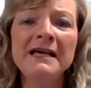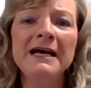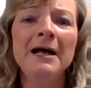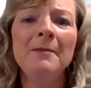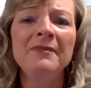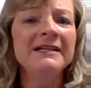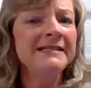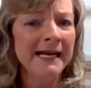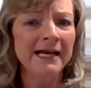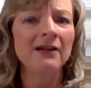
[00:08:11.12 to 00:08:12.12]
that
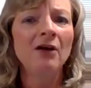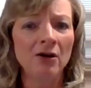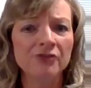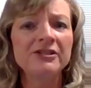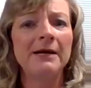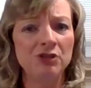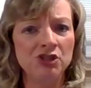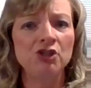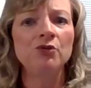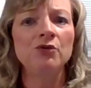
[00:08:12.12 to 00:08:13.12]
take a longer time to
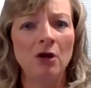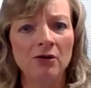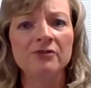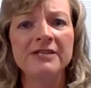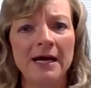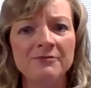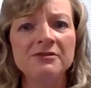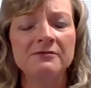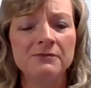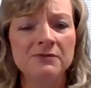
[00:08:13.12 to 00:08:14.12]
chew, a longer time
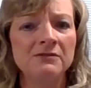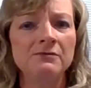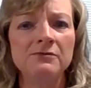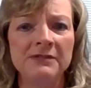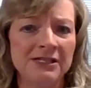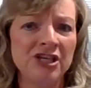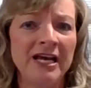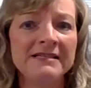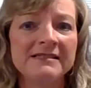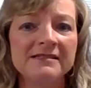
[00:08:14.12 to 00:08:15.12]
to
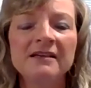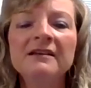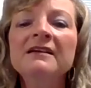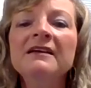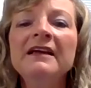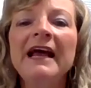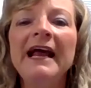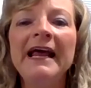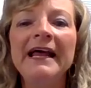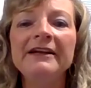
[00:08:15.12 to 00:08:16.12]
digest.
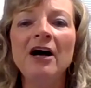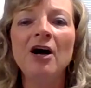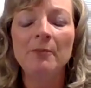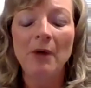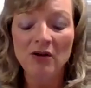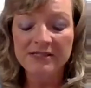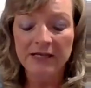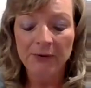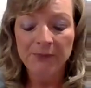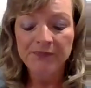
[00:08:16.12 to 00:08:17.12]
And
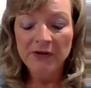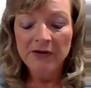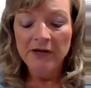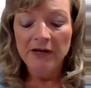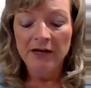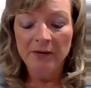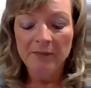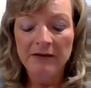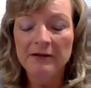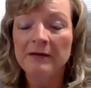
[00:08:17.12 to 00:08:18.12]
also
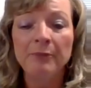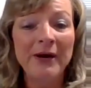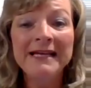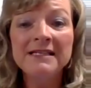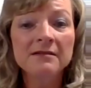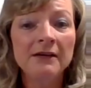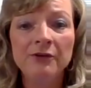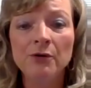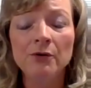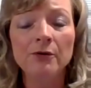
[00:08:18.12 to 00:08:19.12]
breads,
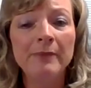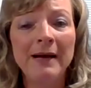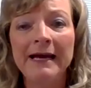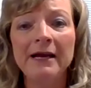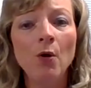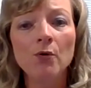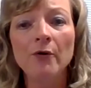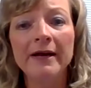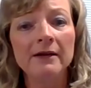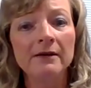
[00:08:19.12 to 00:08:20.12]
if you're buying whole
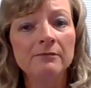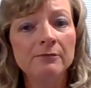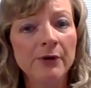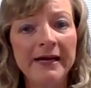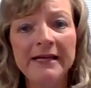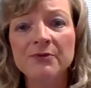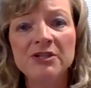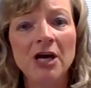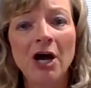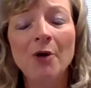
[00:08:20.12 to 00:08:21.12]
grain breads,
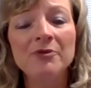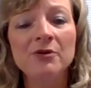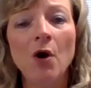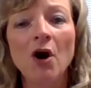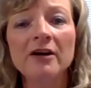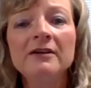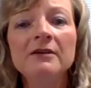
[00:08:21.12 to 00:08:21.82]
which I hope you are,